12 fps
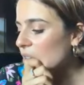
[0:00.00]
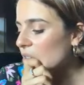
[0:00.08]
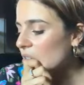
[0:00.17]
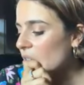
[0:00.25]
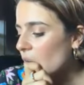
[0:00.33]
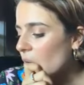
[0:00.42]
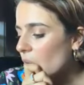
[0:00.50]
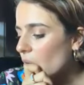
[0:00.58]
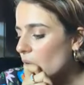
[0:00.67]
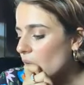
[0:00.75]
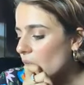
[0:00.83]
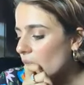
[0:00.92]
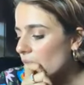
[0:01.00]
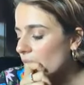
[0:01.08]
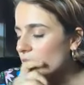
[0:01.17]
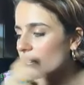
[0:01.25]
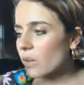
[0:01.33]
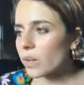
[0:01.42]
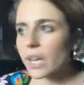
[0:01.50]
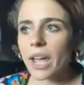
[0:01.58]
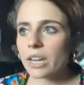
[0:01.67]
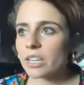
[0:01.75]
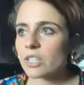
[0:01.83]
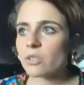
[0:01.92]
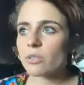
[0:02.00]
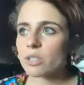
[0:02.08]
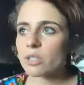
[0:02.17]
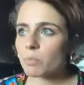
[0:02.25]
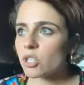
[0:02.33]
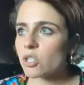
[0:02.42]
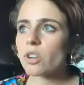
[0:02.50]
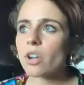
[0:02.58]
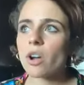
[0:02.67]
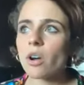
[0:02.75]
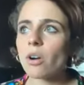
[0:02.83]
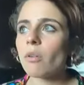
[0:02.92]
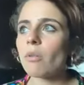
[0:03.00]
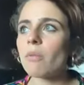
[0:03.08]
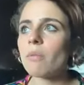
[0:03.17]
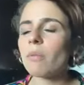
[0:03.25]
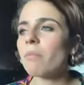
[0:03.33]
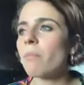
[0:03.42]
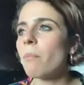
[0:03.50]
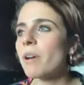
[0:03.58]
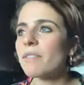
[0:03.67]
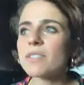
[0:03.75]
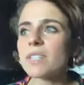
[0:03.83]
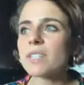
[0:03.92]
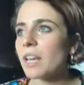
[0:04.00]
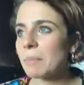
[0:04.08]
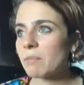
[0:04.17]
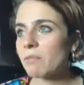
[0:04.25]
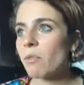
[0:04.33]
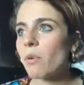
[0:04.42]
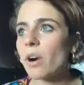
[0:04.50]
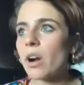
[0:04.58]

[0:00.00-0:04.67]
you know, I was like, okay, I can do this prosciutto, but I've seen that before.